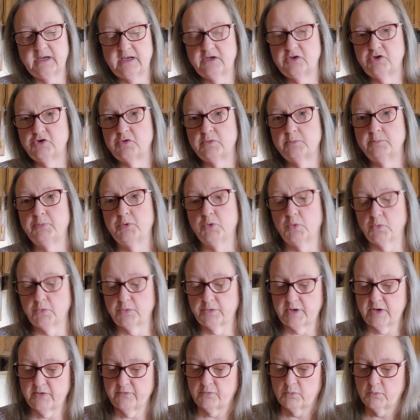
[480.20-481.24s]
and you can
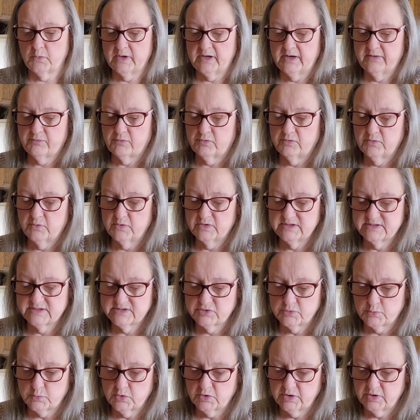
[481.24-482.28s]
pour it over whatever it
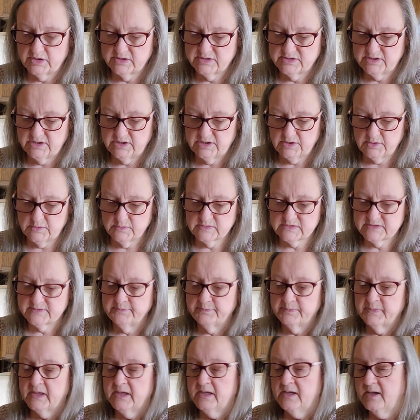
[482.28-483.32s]
is you're wanting to use.
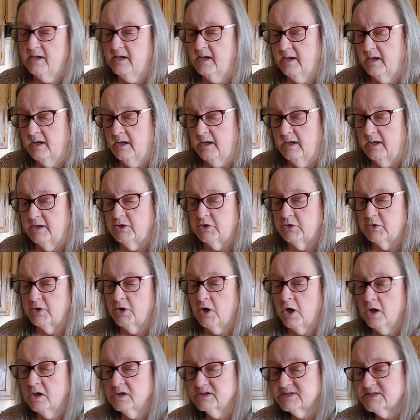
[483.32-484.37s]
You can
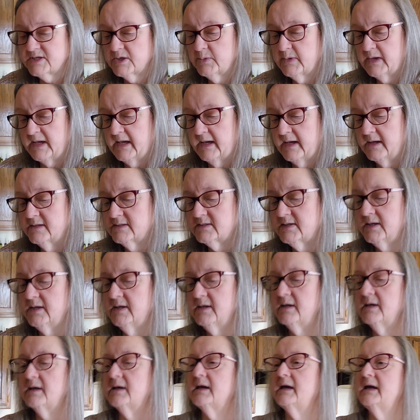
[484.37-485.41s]
also get
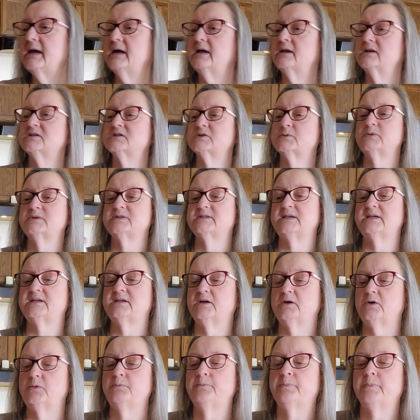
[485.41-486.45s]
at
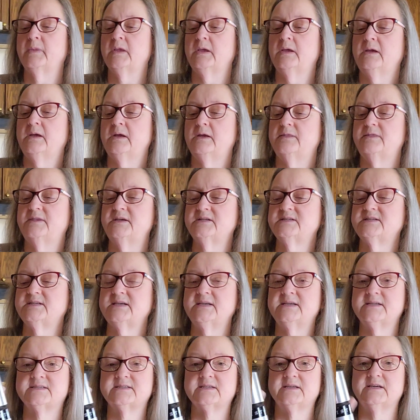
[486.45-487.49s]
Squisito, this
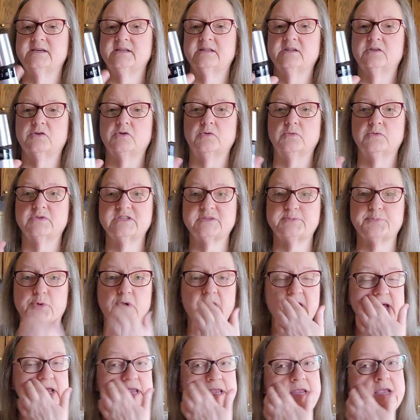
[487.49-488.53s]
is a little
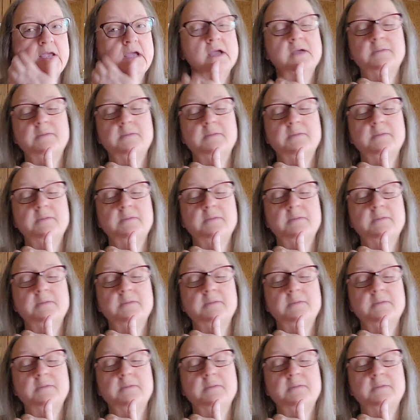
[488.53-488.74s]
spray